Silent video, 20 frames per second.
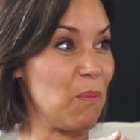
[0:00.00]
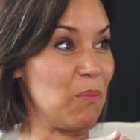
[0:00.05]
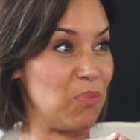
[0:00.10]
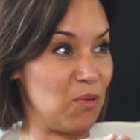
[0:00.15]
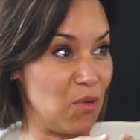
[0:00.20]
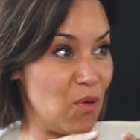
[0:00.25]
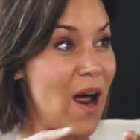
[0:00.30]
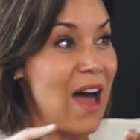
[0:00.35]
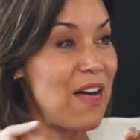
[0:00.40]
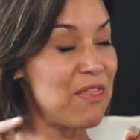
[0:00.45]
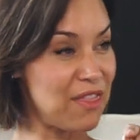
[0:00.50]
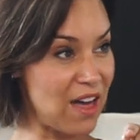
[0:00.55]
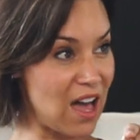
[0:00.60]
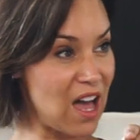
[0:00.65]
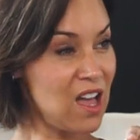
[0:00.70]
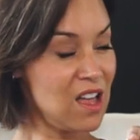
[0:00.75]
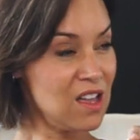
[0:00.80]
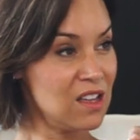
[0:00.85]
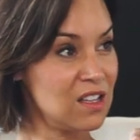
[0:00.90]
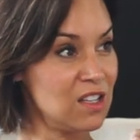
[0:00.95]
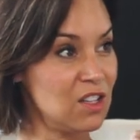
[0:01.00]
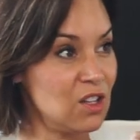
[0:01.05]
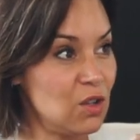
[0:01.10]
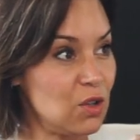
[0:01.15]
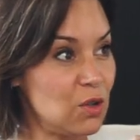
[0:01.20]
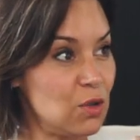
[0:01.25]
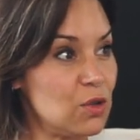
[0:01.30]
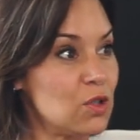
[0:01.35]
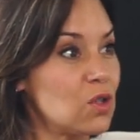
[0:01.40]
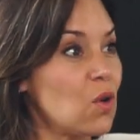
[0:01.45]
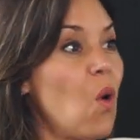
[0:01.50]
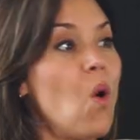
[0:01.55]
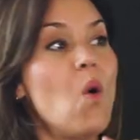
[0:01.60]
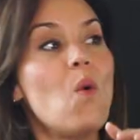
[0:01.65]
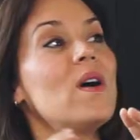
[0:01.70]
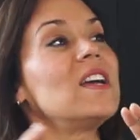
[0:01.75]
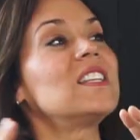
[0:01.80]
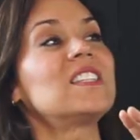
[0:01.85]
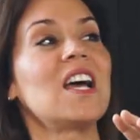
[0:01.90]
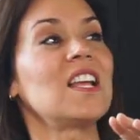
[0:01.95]
brother, yes. who's
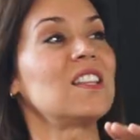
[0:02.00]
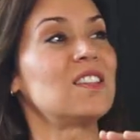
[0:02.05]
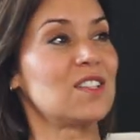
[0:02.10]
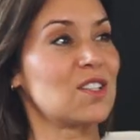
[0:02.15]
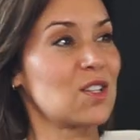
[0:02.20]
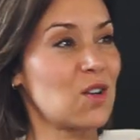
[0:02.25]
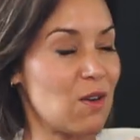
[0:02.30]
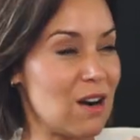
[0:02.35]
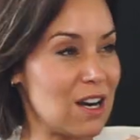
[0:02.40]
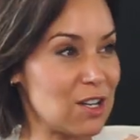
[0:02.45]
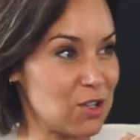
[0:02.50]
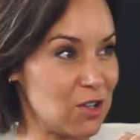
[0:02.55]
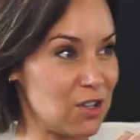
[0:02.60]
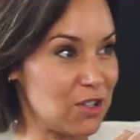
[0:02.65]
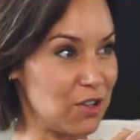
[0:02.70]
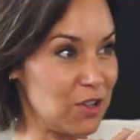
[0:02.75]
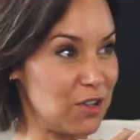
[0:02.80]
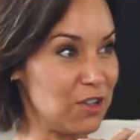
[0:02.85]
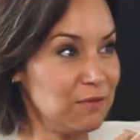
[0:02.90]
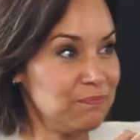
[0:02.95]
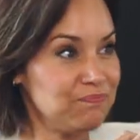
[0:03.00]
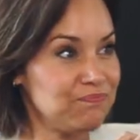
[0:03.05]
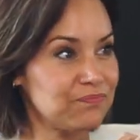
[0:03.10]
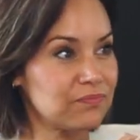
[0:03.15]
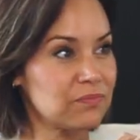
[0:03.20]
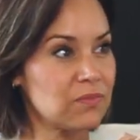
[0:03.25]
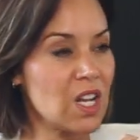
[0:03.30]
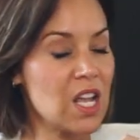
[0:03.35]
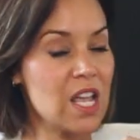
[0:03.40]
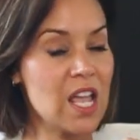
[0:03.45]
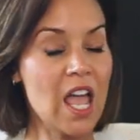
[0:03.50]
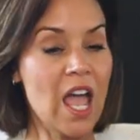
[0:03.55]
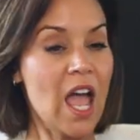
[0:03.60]
always had this crush on her. Yes.